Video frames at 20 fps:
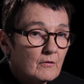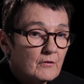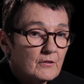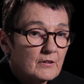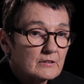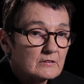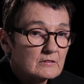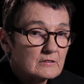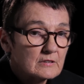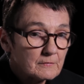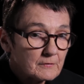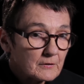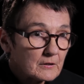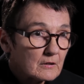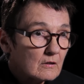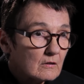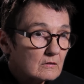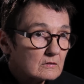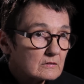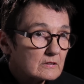the
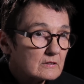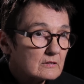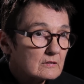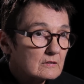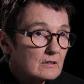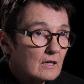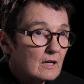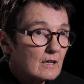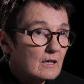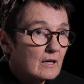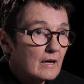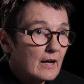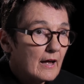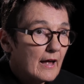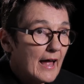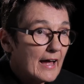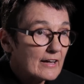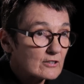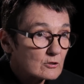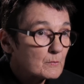difficult uh,
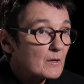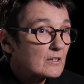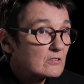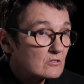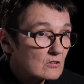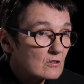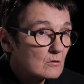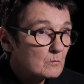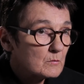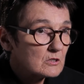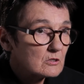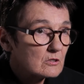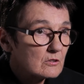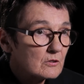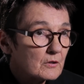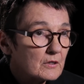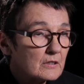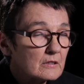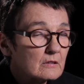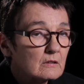aspects of the
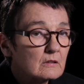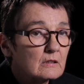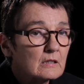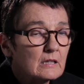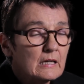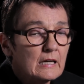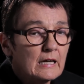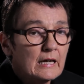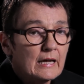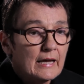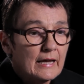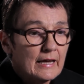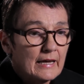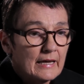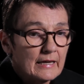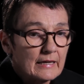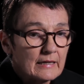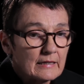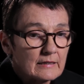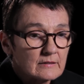material
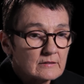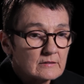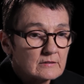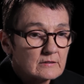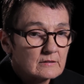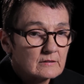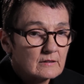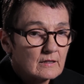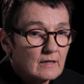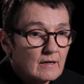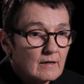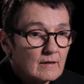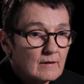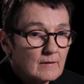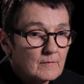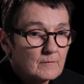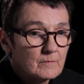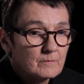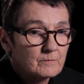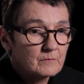and
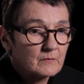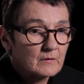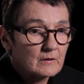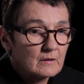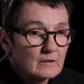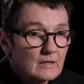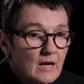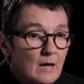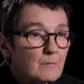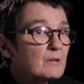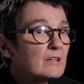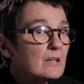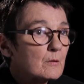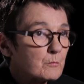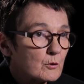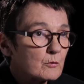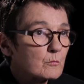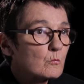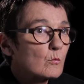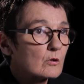um, coming
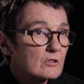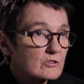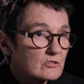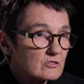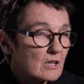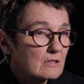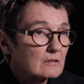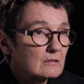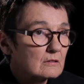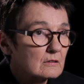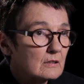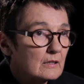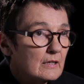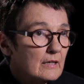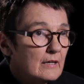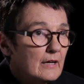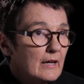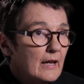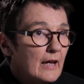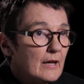up with more subtle
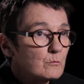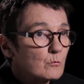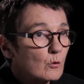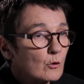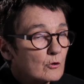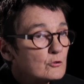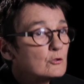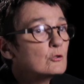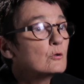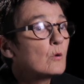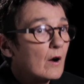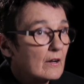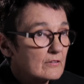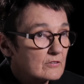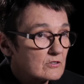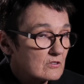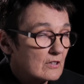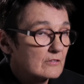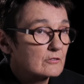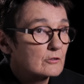and more
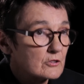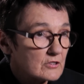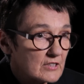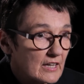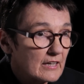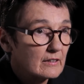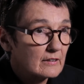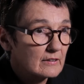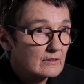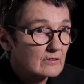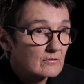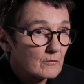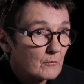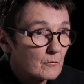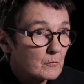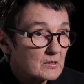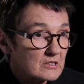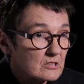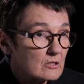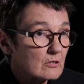nuanced understandings of the
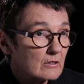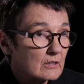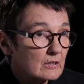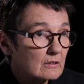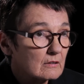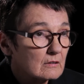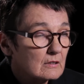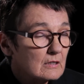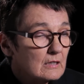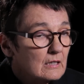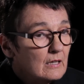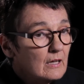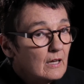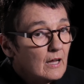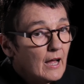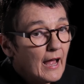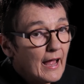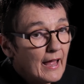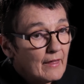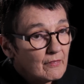material.
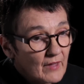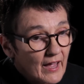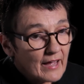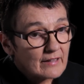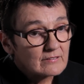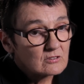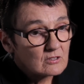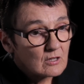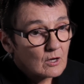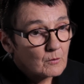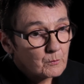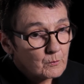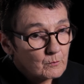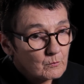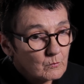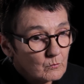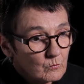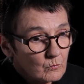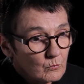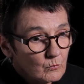And that's a,
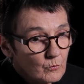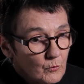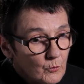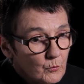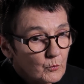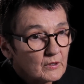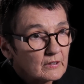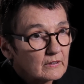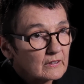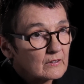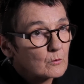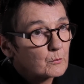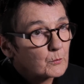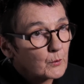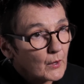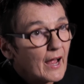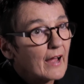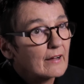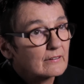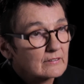the, really the
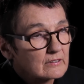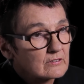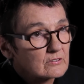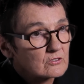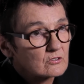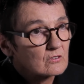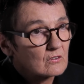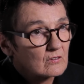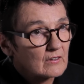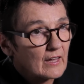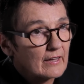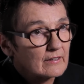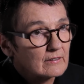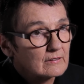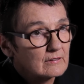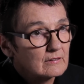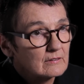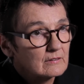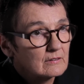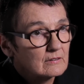practice that
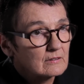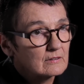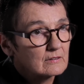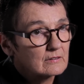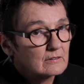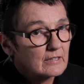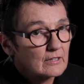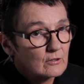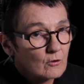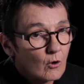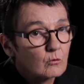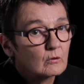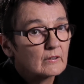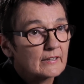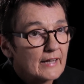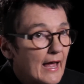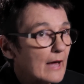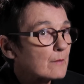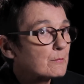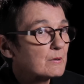can
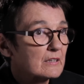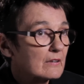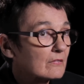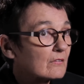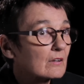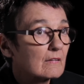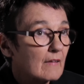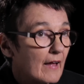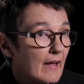only happen in the